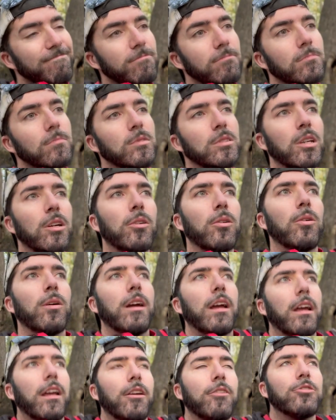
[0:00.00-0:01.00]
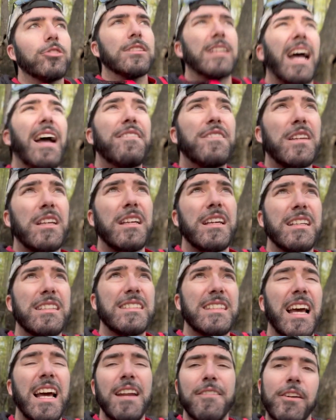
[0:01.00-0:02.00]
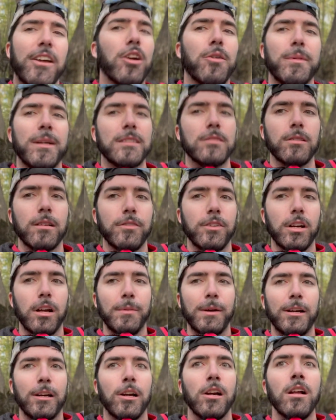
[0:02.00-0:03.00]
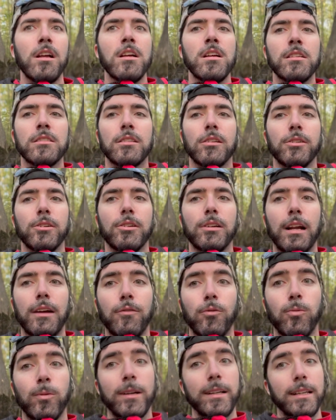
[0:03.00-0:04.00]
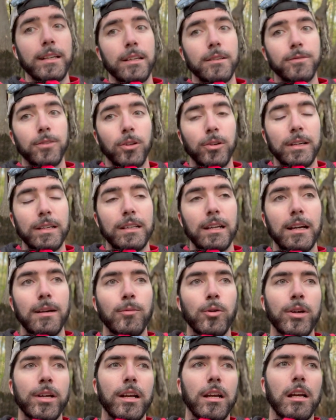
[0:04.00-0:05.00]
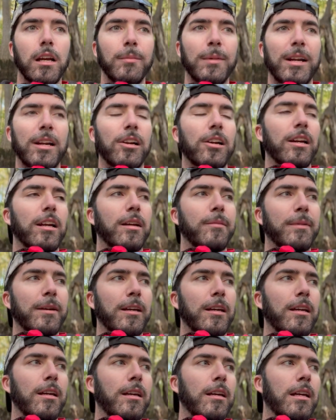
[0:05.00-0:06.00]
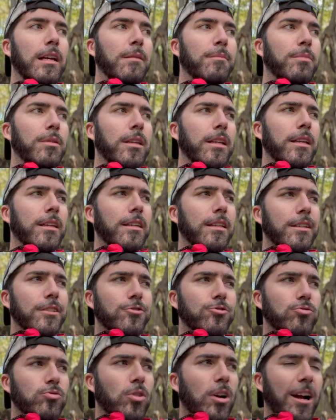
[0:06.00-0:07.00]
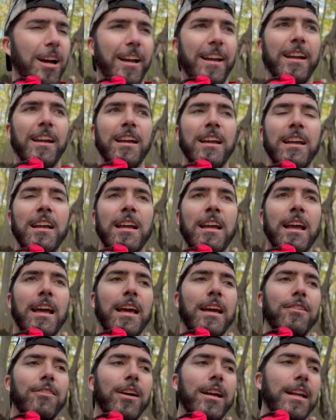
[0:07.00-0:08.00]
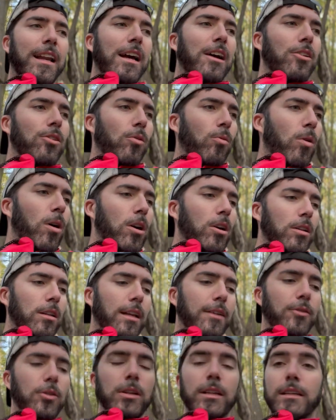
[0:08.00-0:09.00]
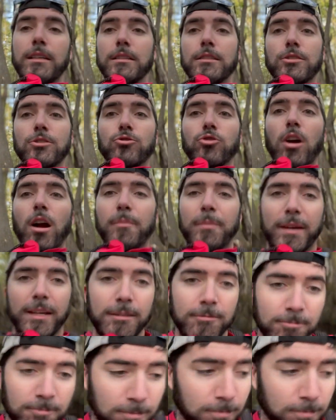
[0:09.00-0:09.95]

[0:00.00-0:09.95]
So you just have to, it's kind of hit or miss whenever you come out here. So you can have a really good floating time, or you can come out here and it could be completely dry. And right now the water level is dropping.